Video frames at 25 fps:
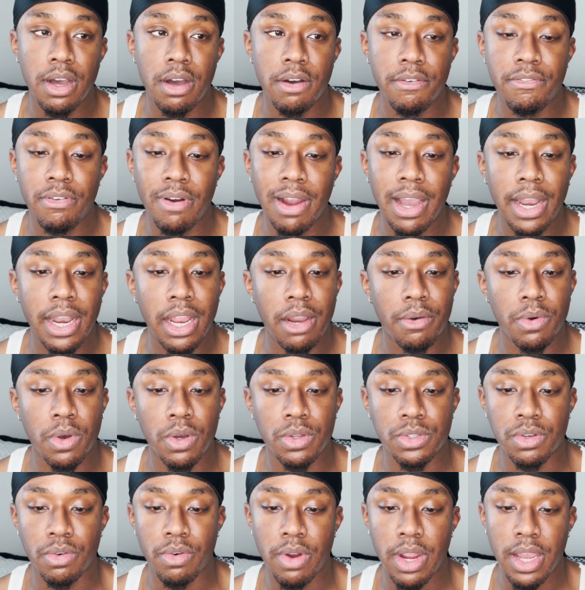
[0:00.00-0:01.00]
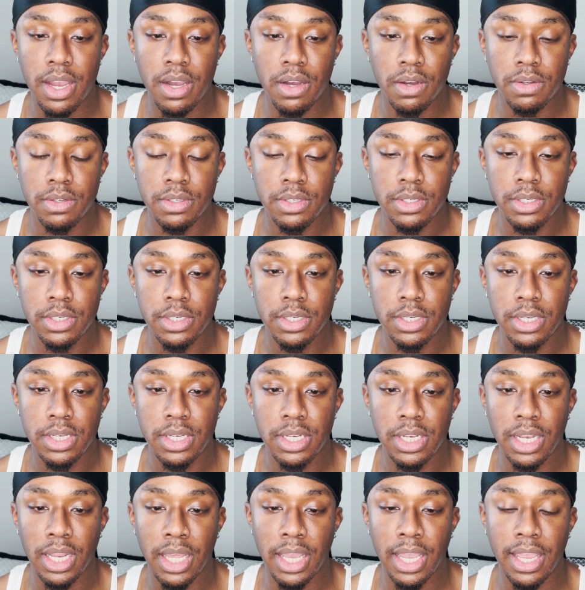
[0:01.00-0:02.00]
Friday rolls around
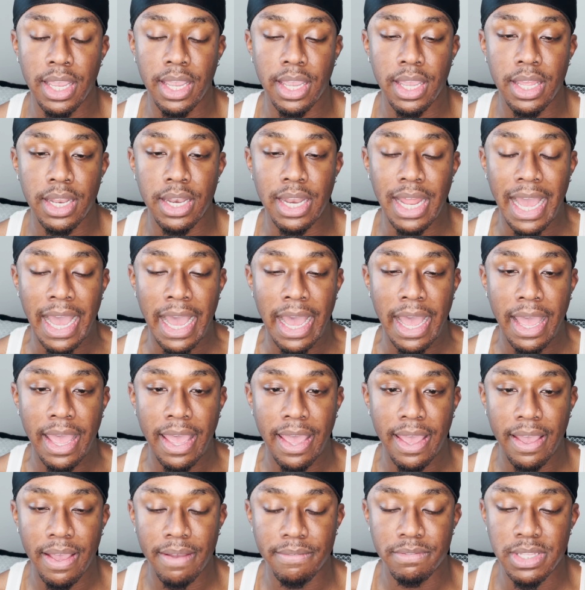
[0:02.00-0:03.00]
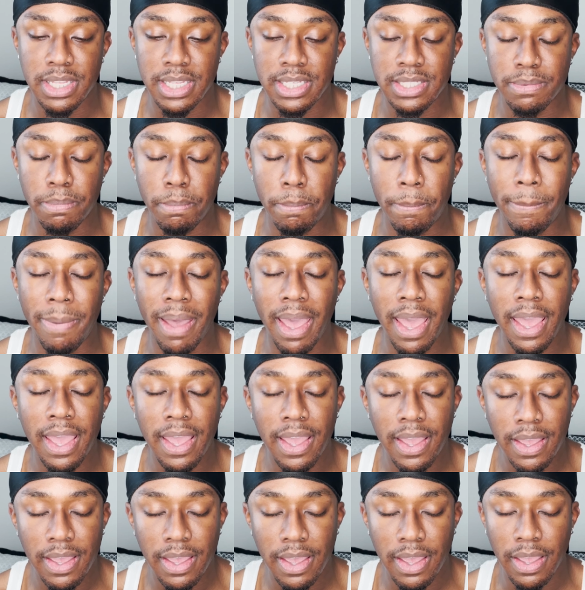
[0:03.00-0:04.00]
and I have this
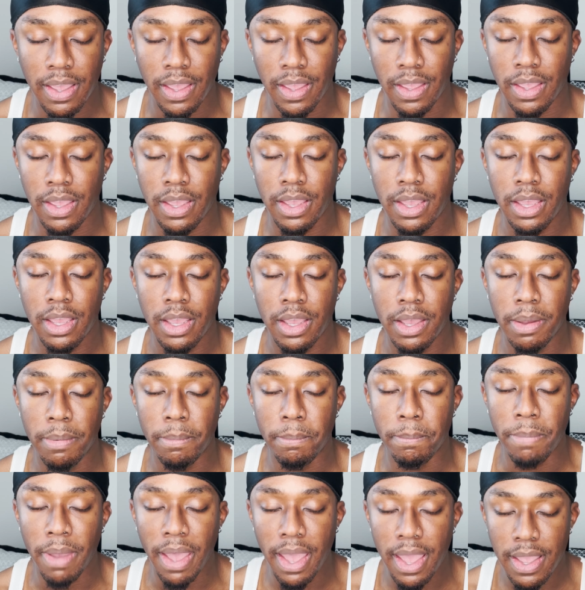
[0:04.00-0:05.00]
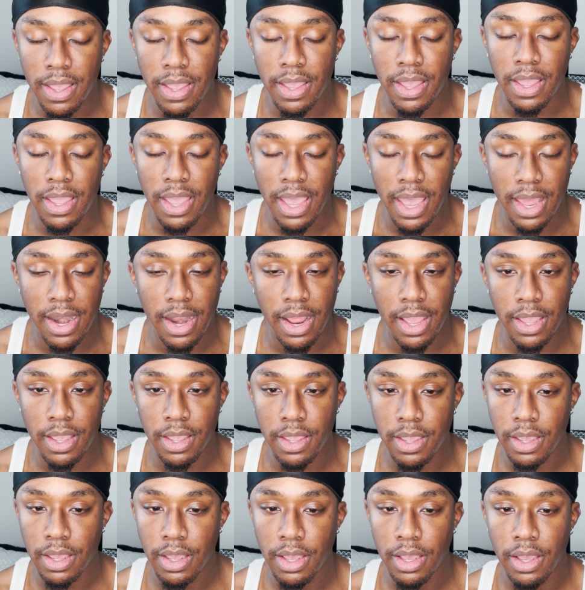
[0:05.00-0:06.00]
banging
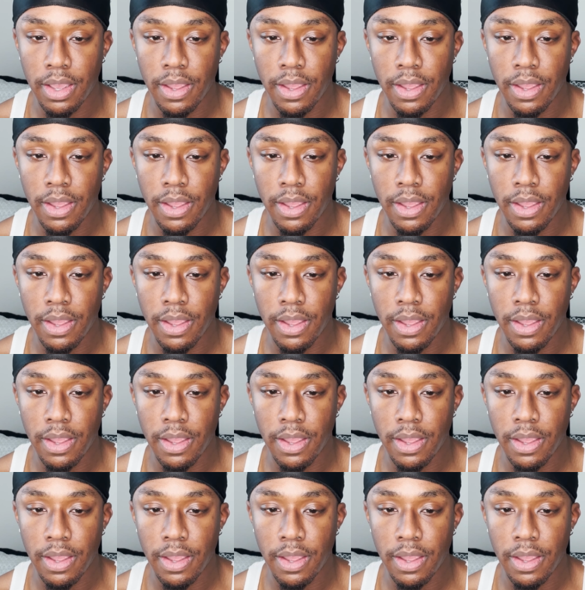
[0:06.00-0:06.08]
headache.